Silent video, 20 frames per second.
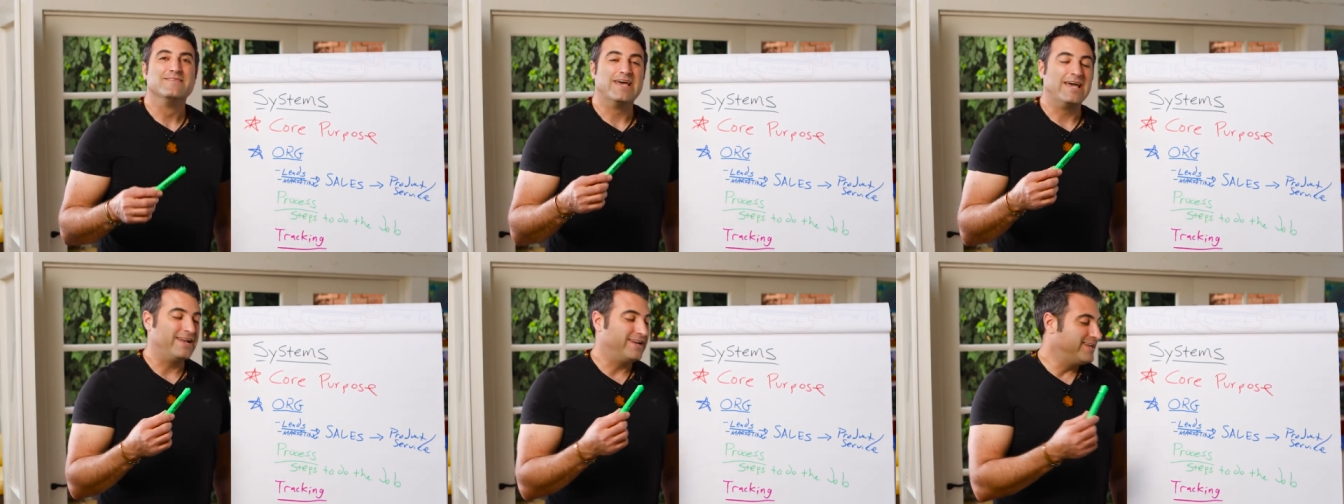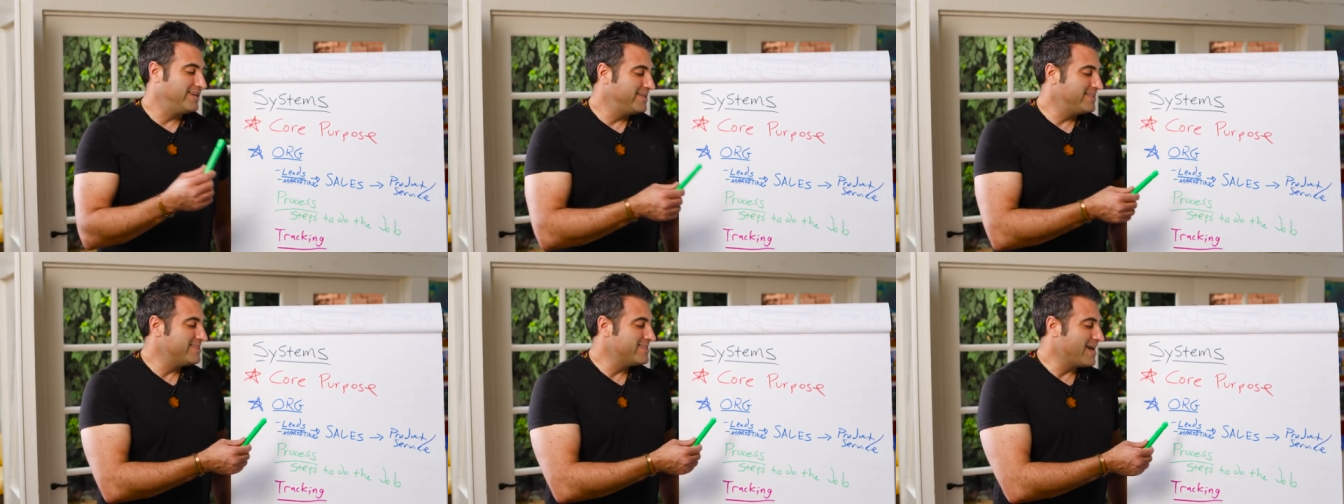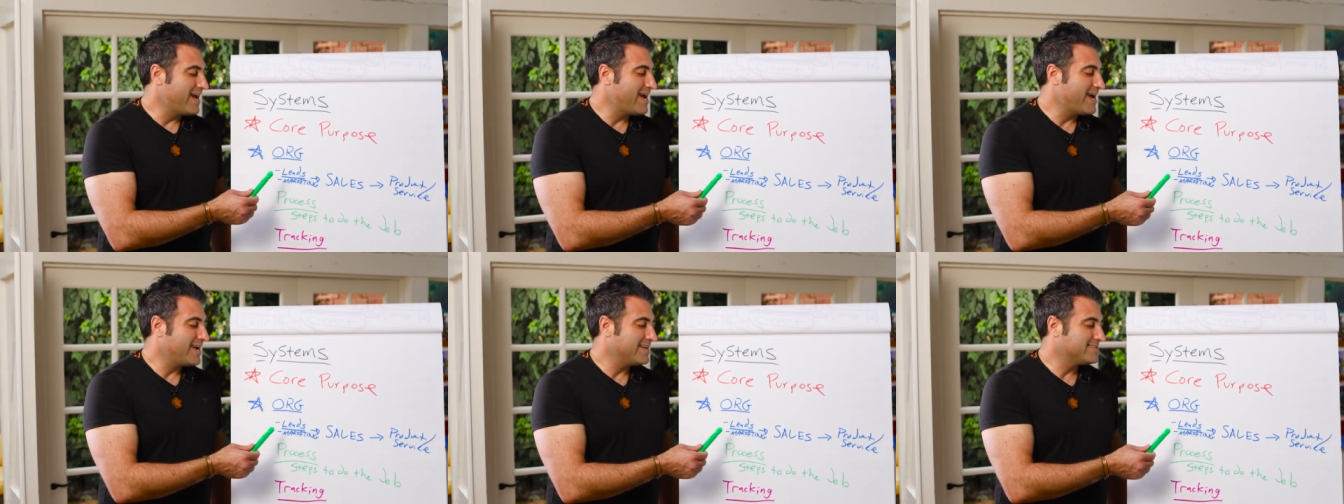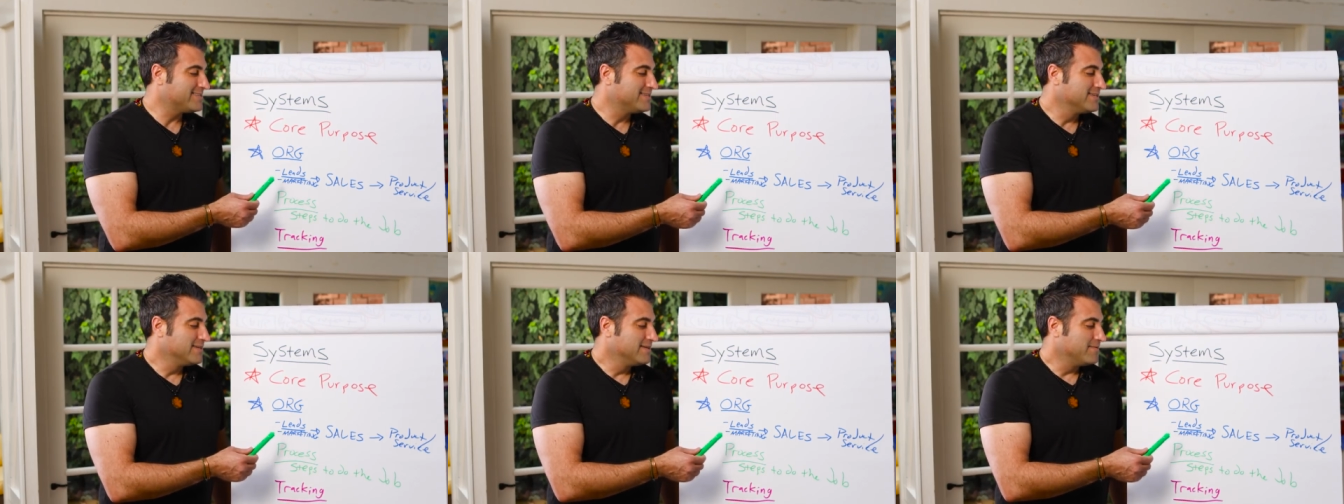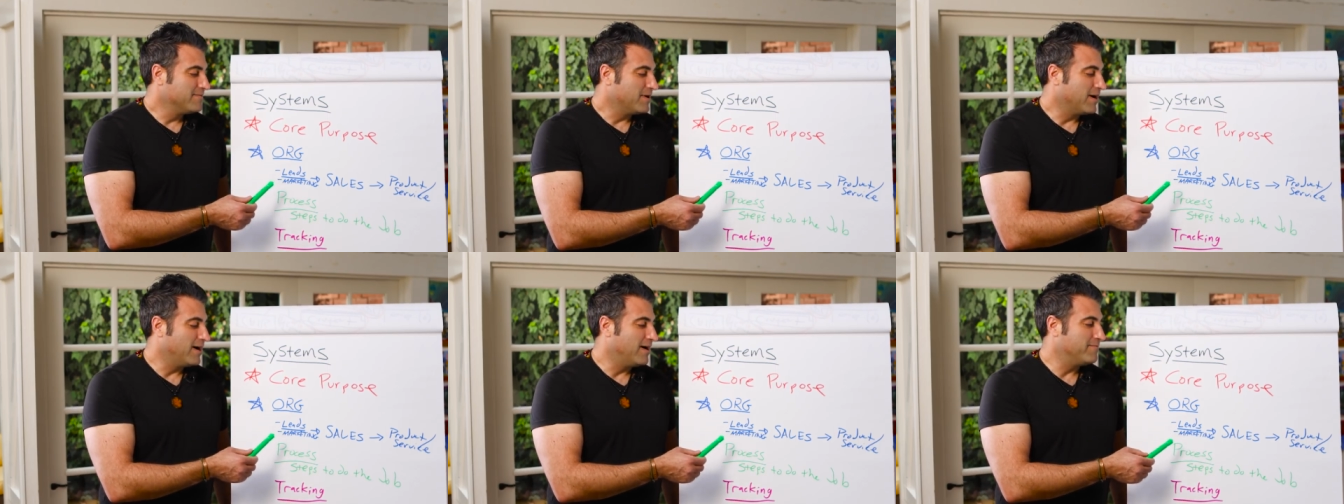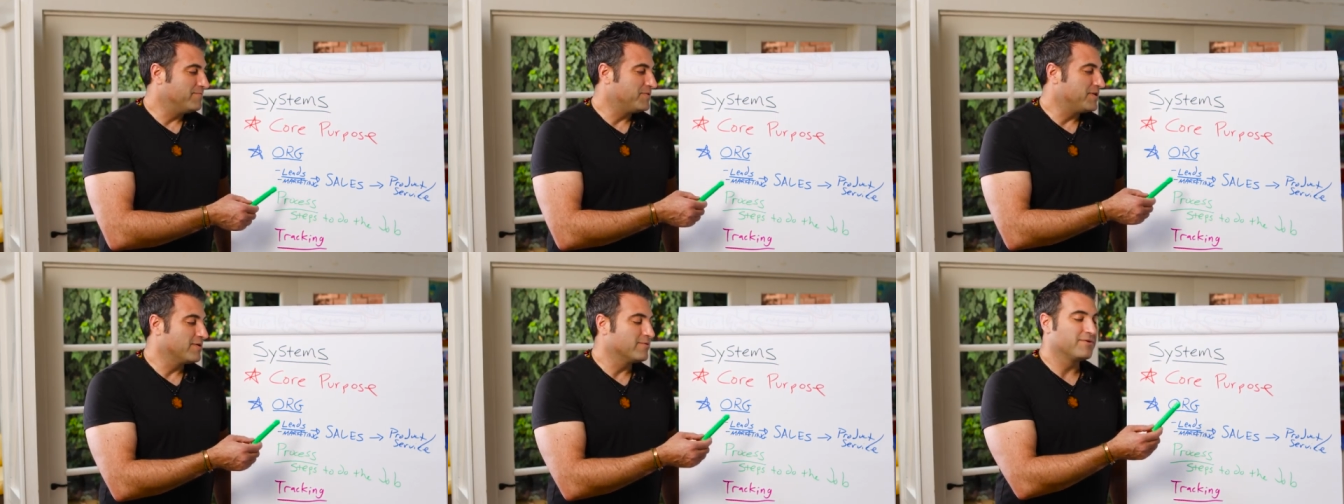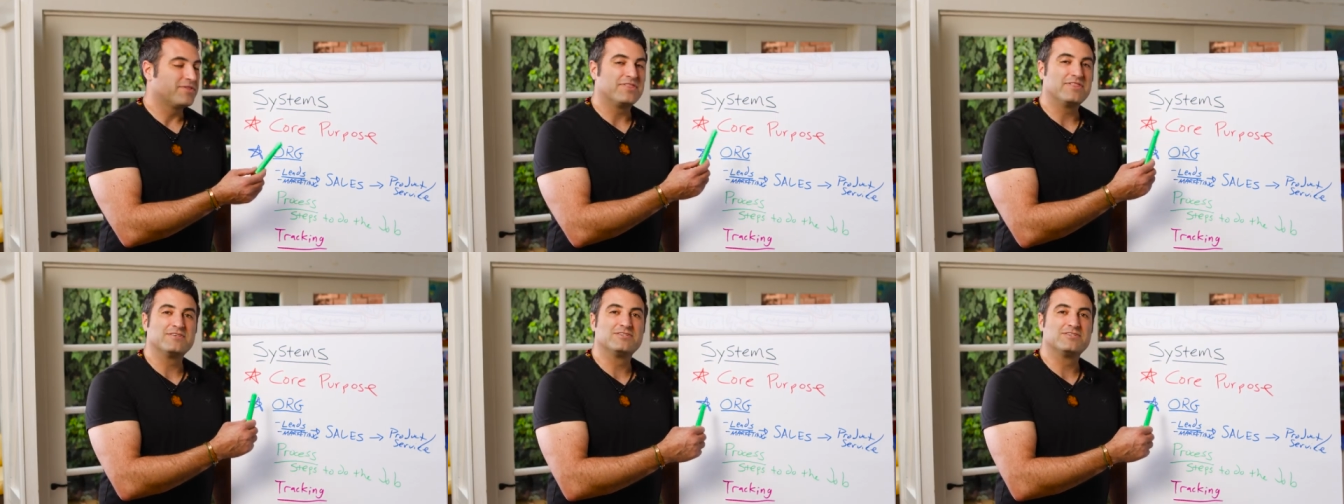And in that, um, there were